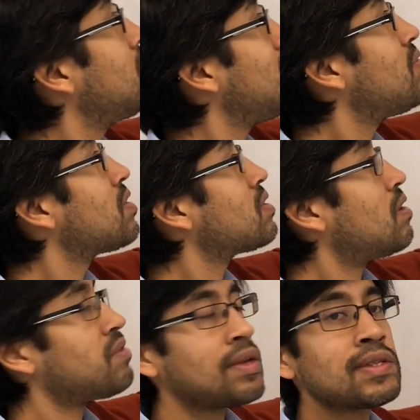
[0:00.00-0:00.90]
even
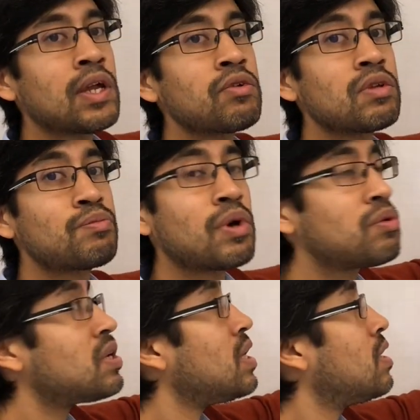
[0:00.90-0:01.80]
stuff that's done to the
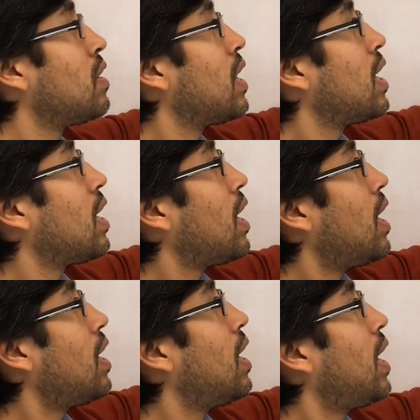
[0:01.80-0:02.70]
protein,
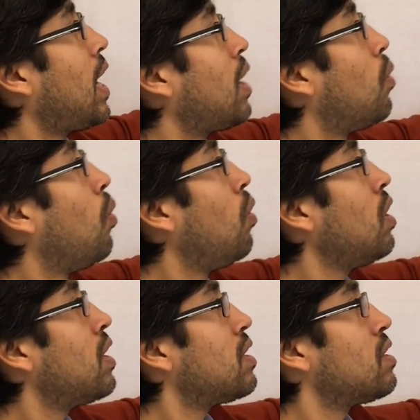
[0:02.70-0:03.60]

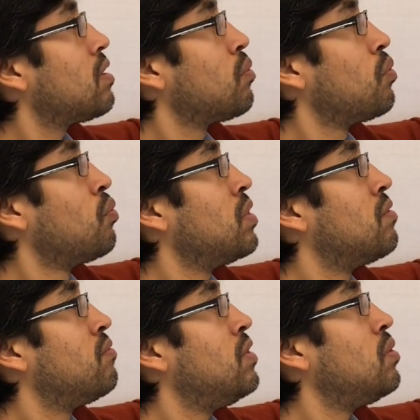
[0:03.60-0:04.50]
all with the
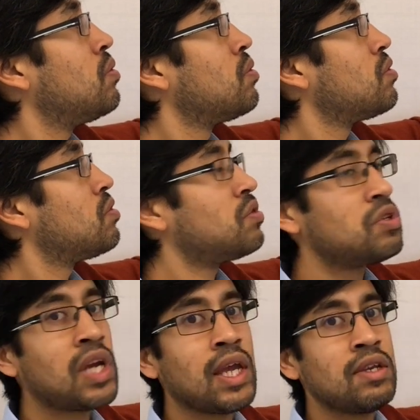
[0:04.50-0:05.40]
view to
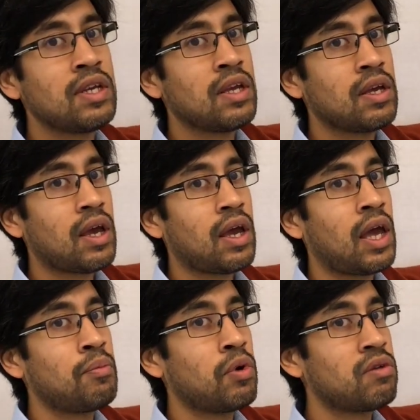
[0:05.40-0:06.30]
changing
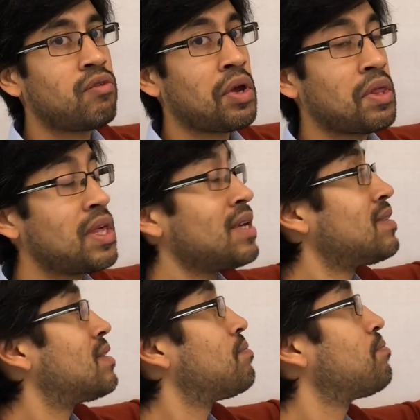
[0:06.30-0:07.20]
and modifying this.